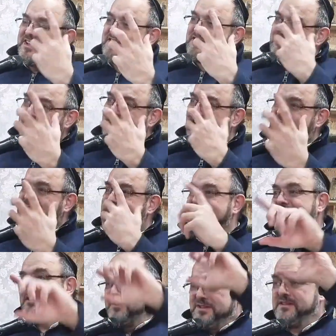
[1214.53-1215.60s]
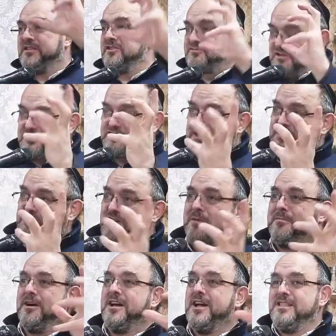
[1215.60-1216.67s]
600,000 yidden, the shroshi and the
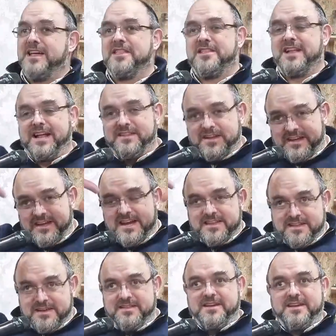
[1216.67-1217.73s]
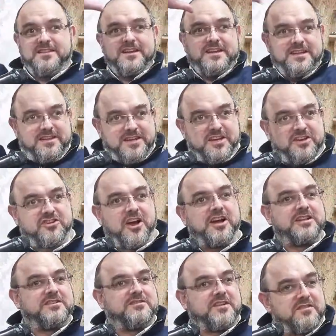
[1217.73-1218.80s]
shoma, the
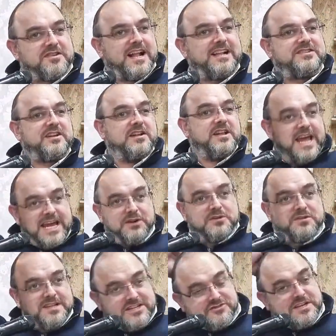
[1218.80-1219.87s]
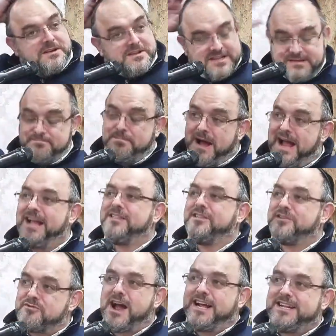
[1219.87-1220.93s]
yesod of Klal Yisrael. He was literally buying
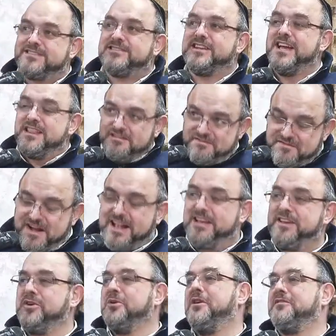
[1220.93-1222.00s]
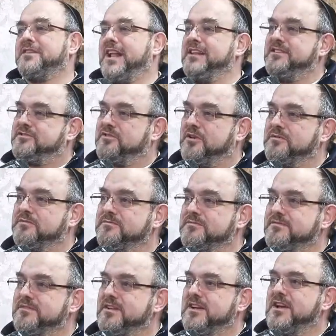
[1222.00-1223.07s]
the rights, the value of Klal
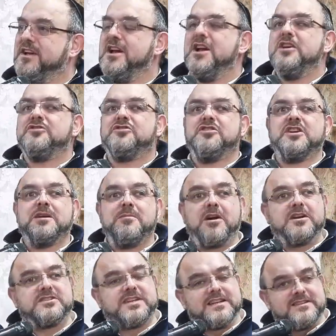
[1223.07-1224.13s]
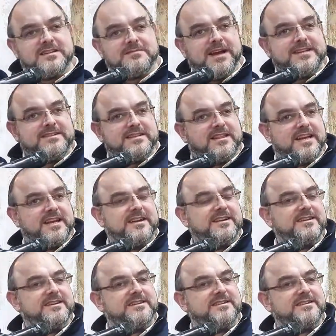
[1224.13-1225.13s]
Yisrael. So the Gemara says an amazing thing.